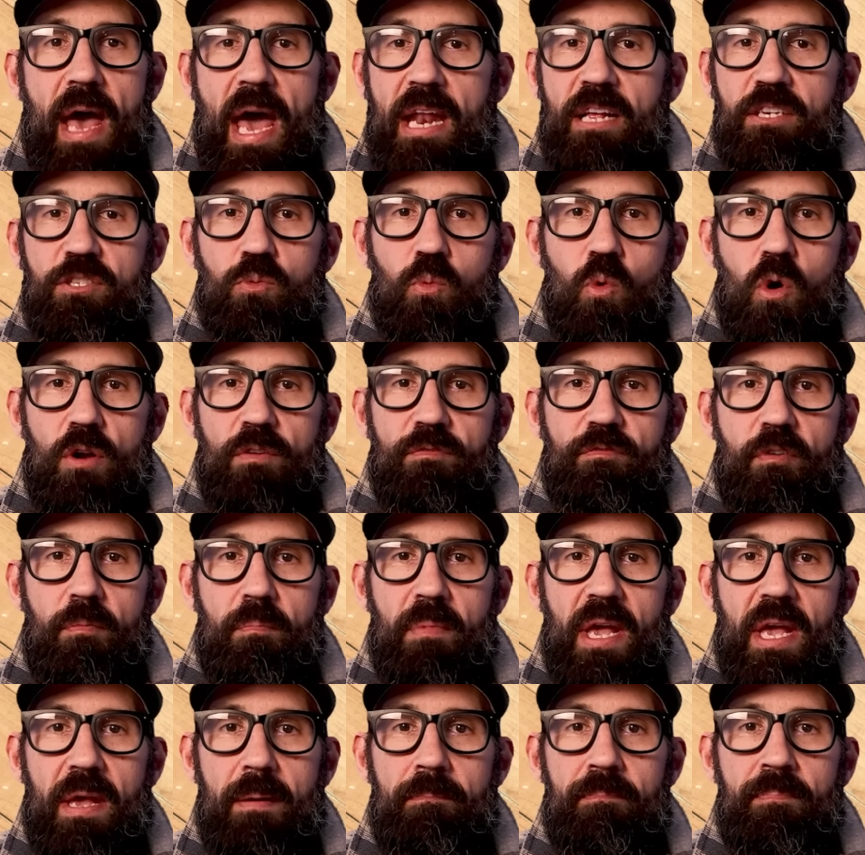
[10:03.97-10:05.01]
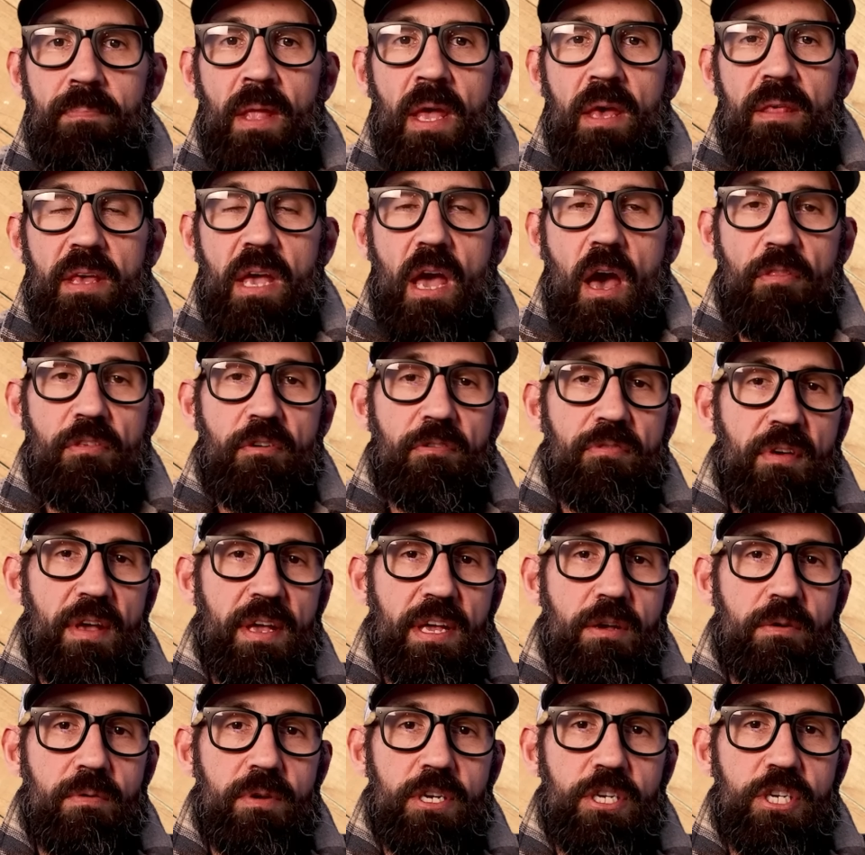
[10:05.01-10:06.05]
That has worked for me. The other thing
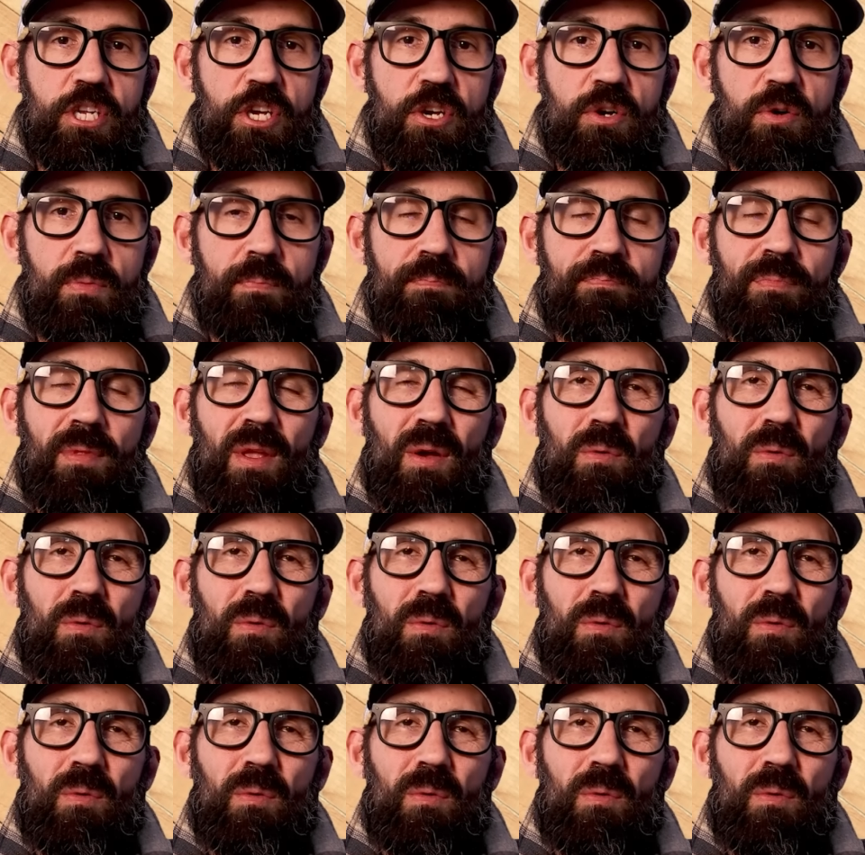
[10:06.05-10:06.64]
you can do,